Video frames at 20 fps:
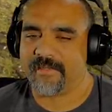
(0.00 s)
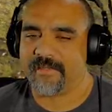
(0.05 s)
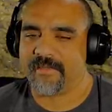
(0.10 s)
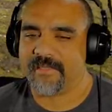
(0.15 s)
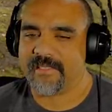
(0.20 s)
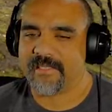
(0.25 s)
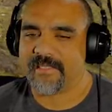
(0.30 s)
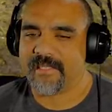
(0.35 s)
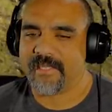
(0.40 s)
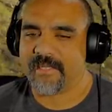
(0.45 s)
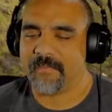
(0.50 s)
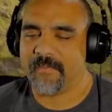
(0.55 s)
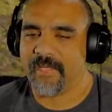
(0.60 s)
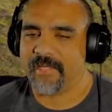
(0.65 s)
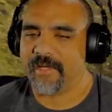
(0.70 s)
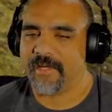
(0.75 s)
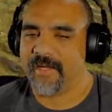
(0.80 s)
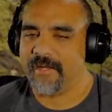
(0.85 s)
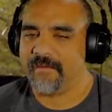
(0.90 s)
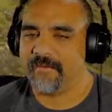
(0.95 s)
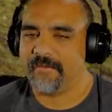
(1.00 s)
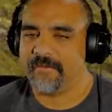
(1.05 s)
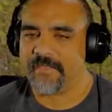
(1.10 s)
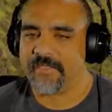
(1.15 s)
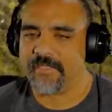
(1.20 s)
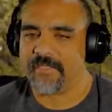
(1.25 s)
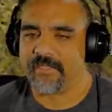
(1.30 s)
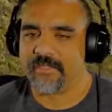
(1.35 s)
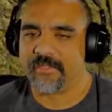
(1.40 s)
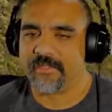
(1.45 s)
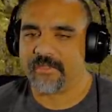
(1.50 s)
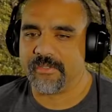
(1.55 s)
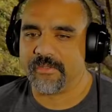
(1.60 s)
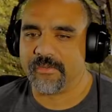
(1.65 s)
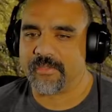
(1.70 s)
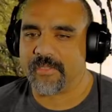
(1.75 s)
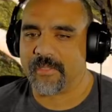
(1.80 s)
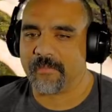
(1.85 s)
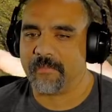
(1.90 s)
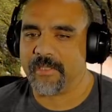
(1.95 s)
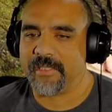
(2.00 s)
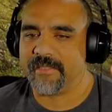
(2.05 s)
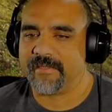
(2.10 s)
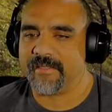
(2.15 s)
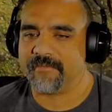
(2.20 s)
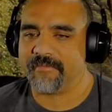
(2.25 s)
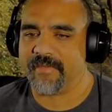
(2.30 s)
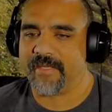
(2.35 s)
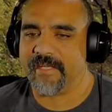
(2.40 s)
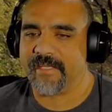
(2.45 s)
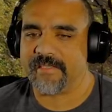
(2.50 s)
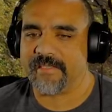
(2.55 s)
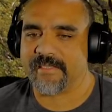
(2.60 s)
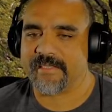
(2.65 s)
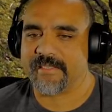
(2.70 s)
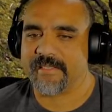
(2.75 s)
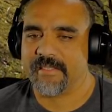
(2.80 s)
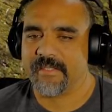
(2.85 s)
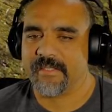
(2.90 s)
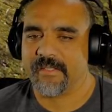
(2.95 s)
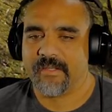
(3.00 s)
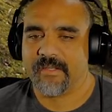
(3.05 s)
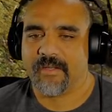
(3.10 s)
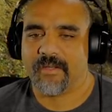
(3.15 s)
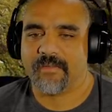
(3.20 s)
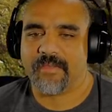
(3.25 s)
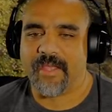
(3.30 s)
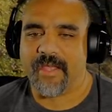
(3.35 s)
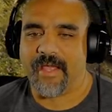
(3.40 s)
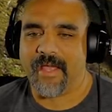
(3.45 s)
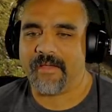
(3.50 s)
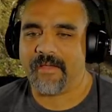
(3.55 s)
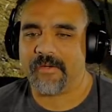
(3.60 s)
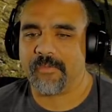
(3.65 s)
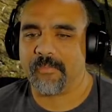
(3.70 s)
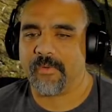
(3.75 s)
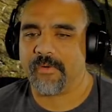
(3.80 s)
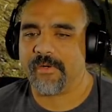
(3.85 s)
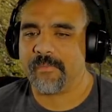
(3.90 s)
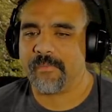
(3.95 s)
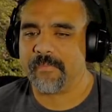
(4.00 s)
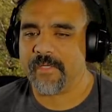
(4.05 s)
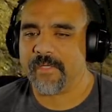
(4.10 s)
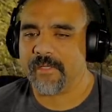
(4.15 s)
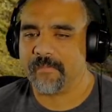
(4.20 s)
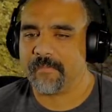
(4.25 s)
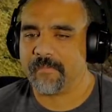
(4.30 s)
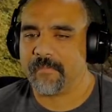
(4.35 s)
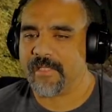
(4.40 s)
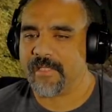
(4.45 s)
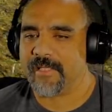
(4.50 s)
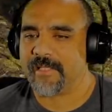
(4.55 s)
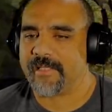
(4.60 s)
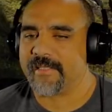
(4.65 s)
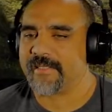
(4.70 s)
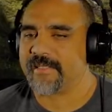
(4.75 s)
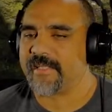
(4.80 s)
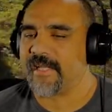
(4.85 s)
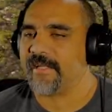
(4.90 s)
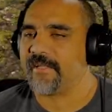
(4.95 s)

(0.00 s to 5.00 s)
this is going to be enough to complete the fence on the outer perimeter, because I